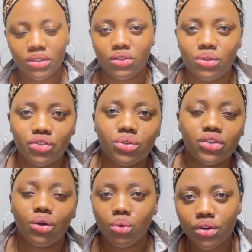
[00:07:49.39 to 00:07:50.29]
As soon as you
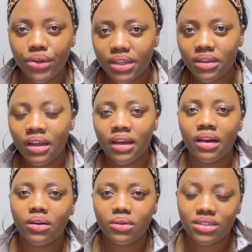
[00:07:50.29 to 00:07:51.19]
get your own Korean
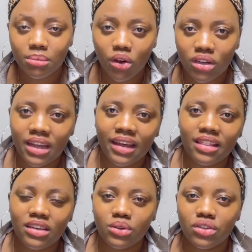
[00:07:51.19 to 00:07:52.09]
SIM card,
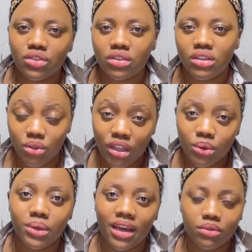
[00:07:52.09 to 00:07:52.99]
then you can then
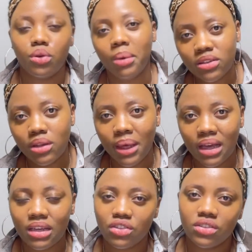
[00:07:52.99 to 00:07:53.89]
you would have to go back to the
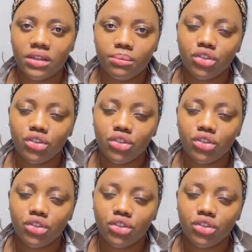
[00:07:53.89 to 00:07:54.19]
bank and just